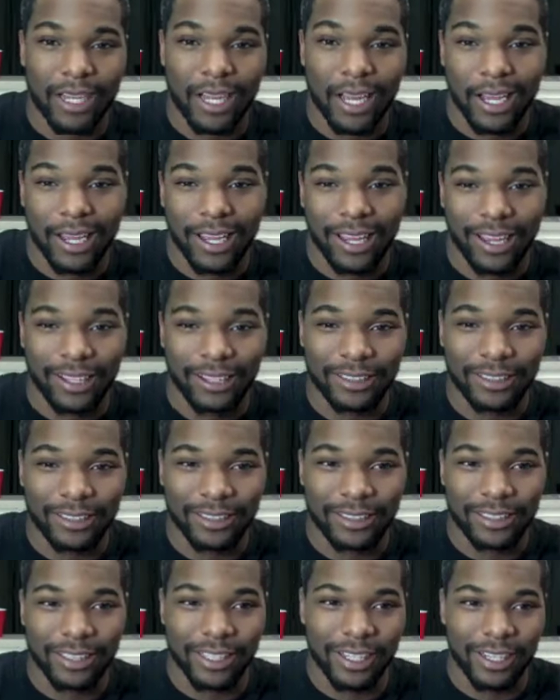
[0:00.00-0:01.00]
I guess.
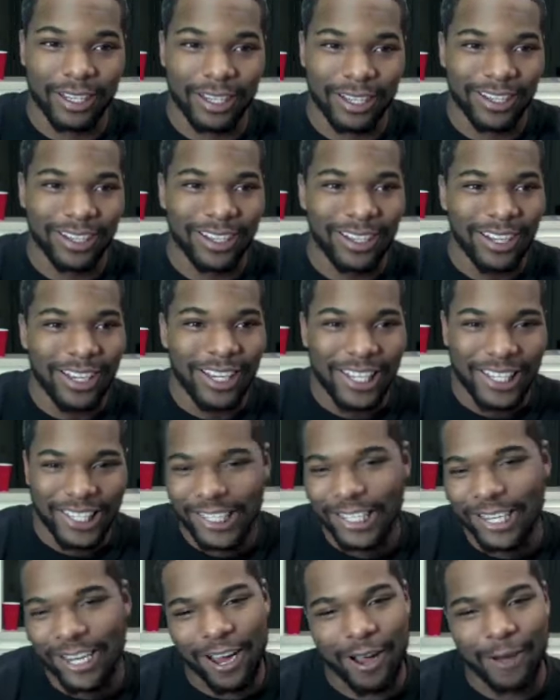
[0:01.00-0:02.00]

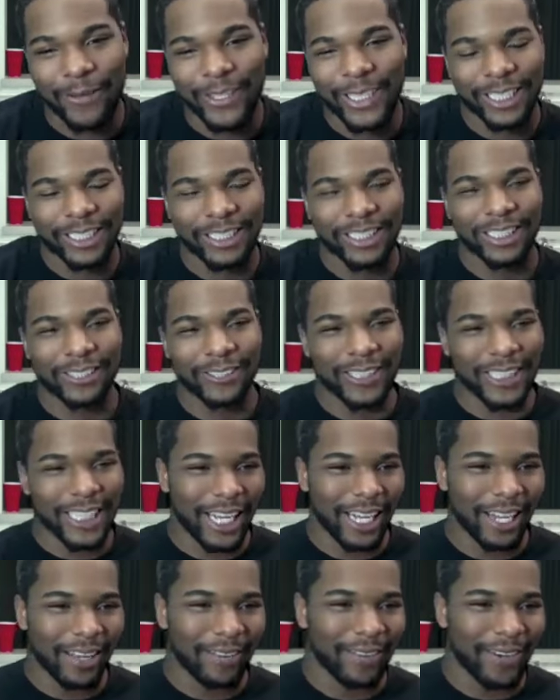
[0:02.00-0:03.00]
Nah, but this shit was
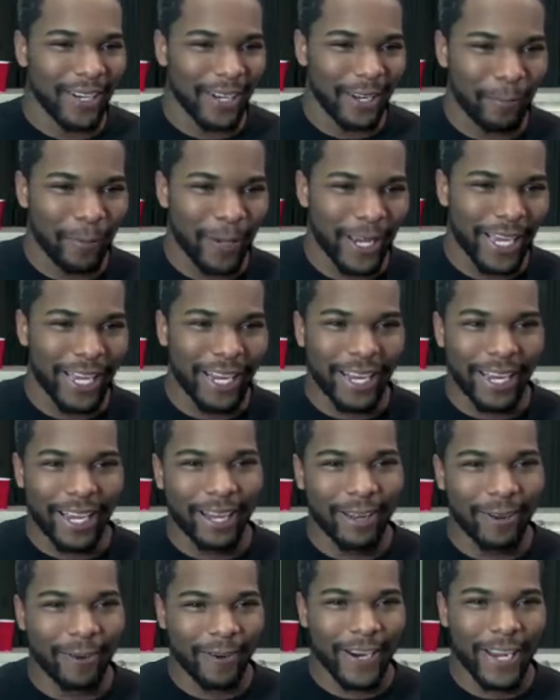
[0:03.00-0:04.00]
hella funny, man.
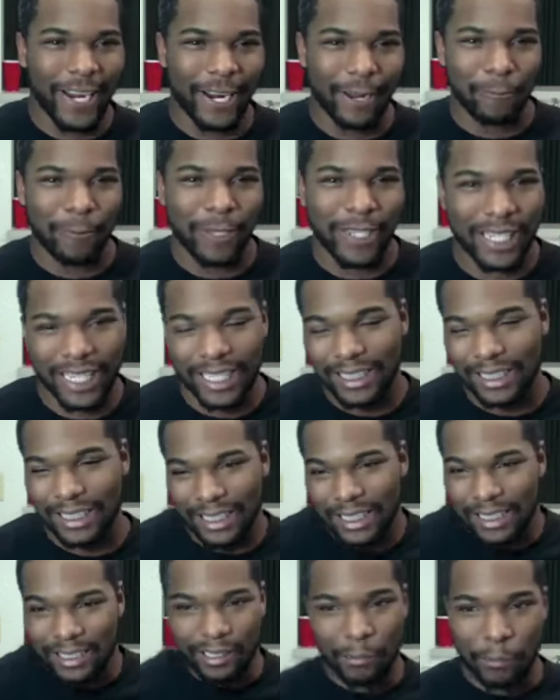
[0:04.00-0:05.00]
Hella random. And that's
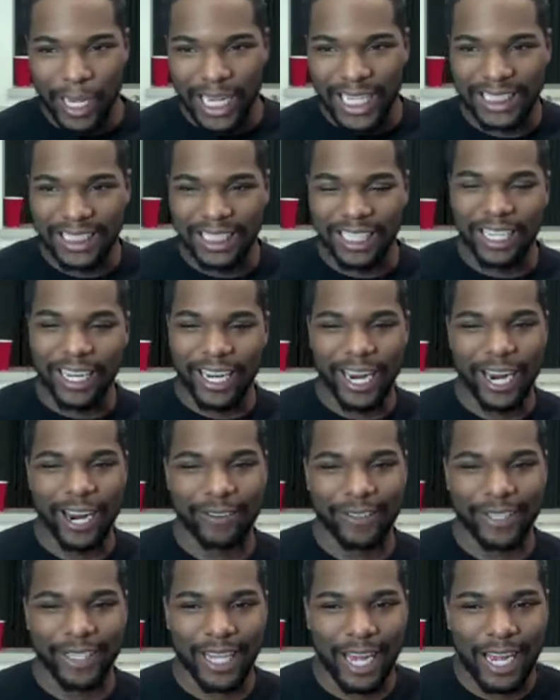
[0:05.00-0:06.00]
just the best thing
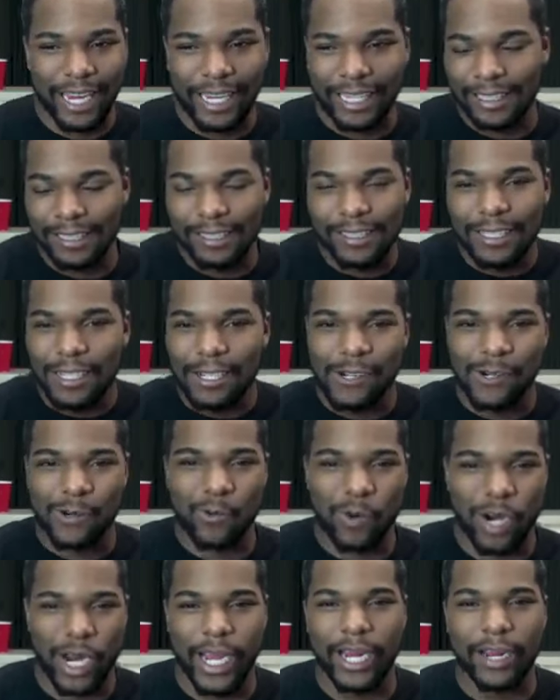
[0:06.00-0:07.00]
ever. Like,
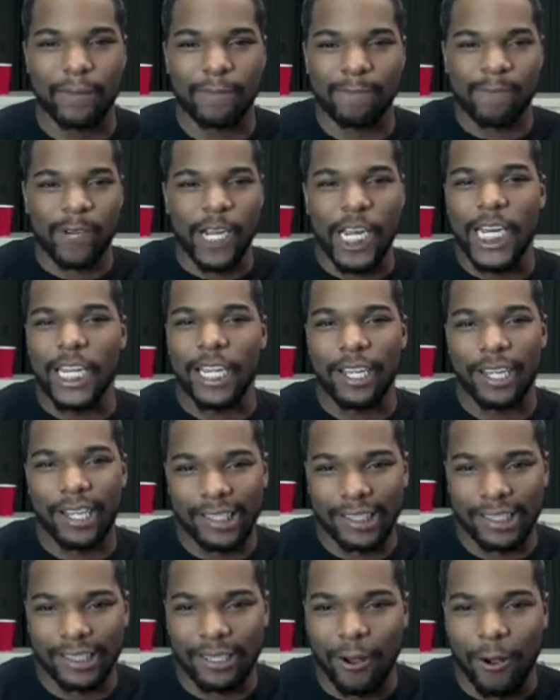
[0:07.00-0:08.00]
random funny
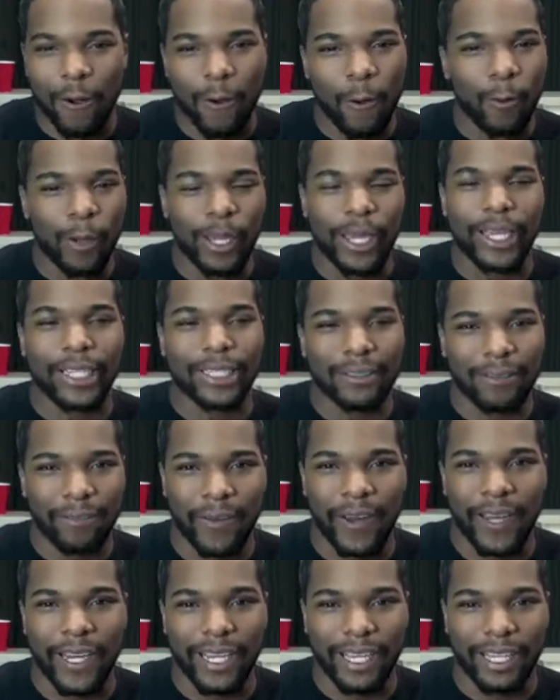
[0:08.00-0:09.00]
is always
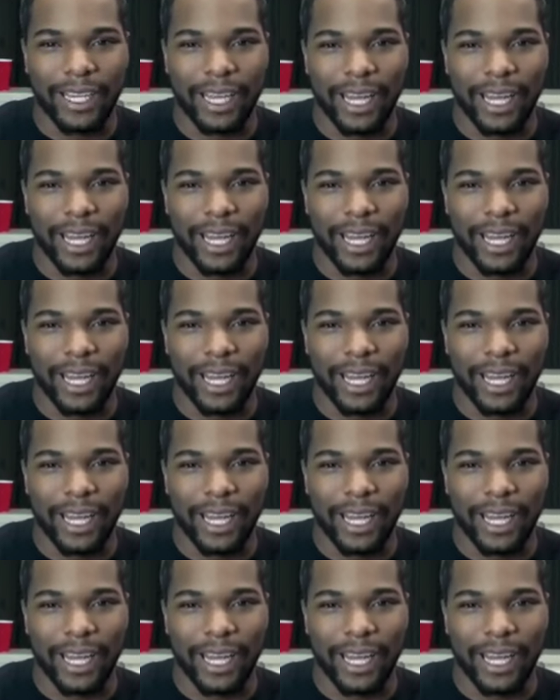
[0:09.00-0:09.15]
funny.